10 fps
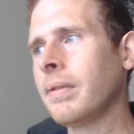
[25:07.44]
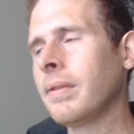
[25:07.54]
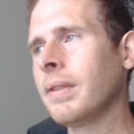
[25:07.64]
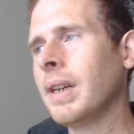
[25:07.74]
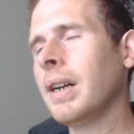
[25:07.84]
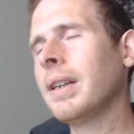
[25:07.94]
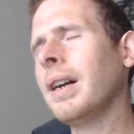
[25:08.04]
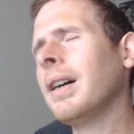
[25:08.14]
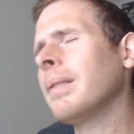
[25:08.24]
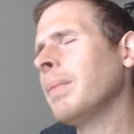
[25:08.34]
Oh,
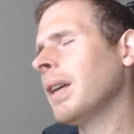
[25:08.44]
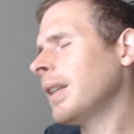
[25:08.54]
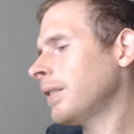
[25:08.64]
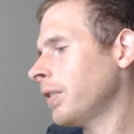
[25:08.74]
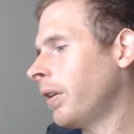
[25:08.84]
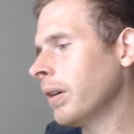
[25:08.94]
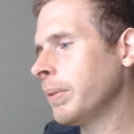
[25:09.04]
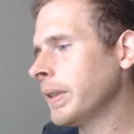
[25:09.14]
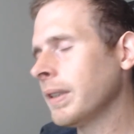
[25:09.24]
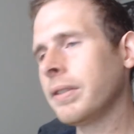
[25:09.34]
God, man, that's hard
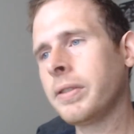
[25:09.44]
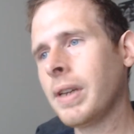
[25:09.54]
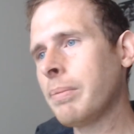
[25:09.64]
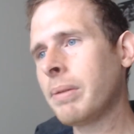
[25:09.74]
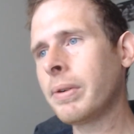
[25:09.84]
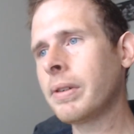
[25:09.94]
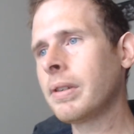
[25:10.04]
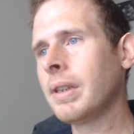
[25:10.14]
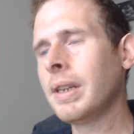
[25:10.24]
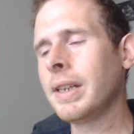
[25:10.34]
because I
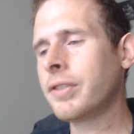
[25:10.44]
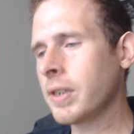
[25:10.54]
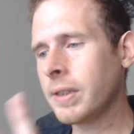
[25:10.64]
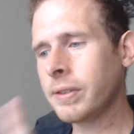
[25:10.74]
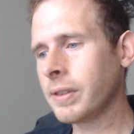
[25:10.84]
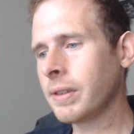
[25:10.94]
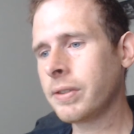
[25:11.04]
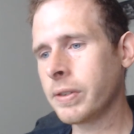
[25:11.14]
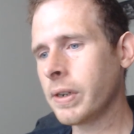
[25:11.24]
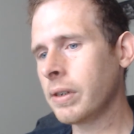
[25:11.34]
remember in
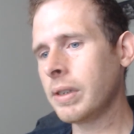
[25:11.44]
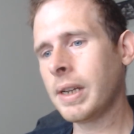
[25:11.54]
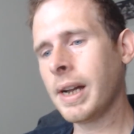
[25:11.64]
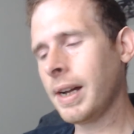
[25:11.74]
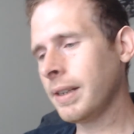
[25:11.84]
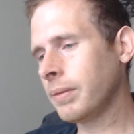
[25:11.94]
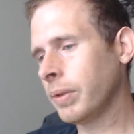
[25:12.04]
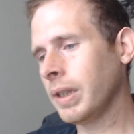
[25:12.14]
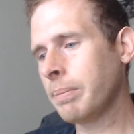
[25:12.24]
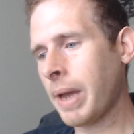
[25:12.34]
Genisys, you know, you got
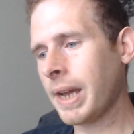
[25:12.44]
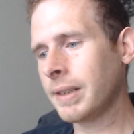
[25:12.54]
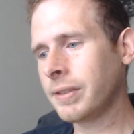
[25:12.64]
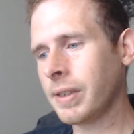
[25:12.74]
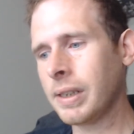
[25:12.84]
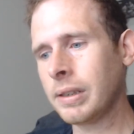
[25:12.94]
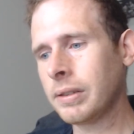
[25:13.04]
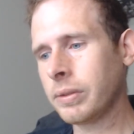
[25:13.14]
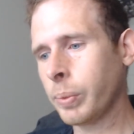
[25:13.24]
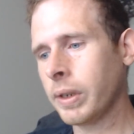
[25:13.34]
really bad
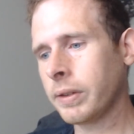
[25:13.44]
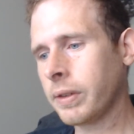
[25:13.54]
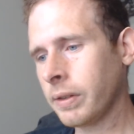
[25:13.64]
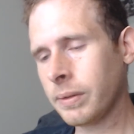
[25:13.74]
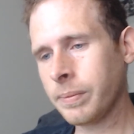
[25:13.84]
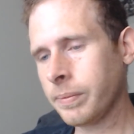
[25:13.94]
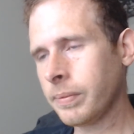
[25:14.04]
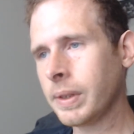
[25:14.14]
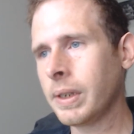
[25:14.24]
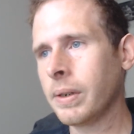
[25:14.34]
scenes with,
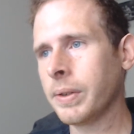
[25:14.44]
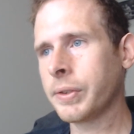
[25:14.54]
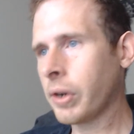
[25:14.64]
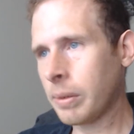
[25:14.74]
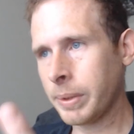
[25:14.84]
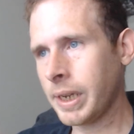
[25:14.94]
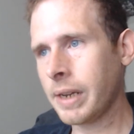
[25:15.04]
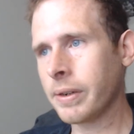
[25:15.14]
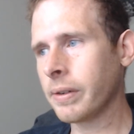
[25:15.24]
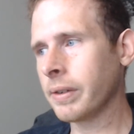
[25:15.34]
you know, the
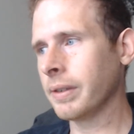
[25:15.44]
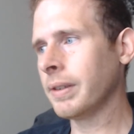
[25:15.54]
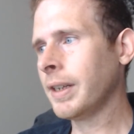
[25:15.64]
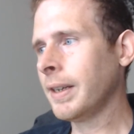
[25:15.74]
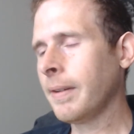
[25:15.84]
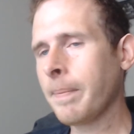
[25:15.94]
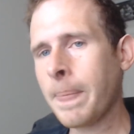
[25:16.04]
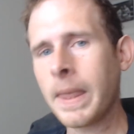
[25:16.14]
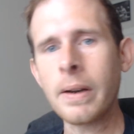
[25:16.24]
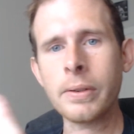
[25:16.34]
Terminator and,
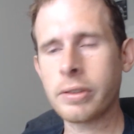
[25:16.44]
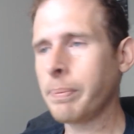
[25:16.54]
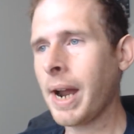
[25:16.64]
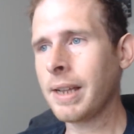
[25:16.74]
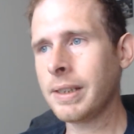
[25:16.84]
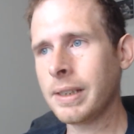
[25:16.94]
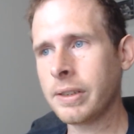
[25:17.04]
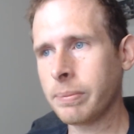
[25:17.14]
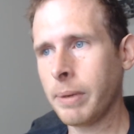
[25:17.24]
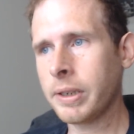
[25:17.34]
you know, smiling in
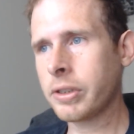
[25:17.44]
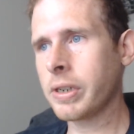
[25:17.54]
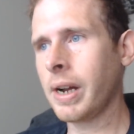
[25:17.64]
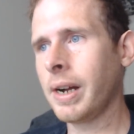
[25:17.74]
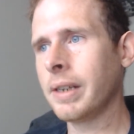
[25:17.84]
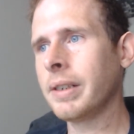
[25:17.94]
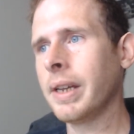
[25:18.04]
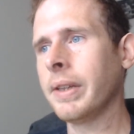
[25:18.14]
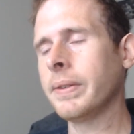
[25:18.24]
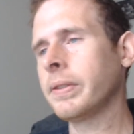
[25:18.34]
his mugshot
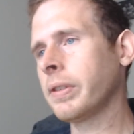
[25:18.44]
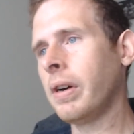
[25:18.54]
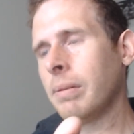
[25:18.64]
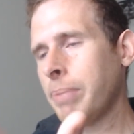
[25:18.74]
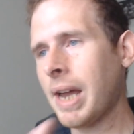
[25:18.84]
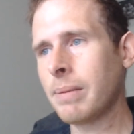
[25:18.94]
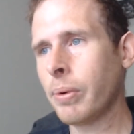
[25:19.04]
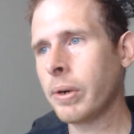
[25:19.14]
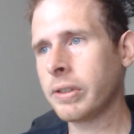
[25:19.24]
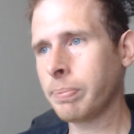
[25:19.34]
and the song Bad
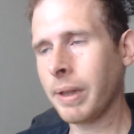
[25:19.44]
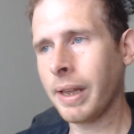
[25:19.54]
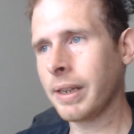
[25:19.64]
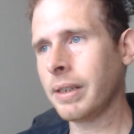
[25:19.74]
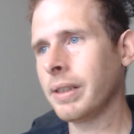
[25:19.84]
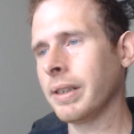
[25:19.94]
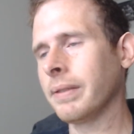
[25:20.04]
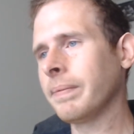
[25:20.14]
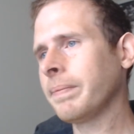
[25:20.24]
Boys playing and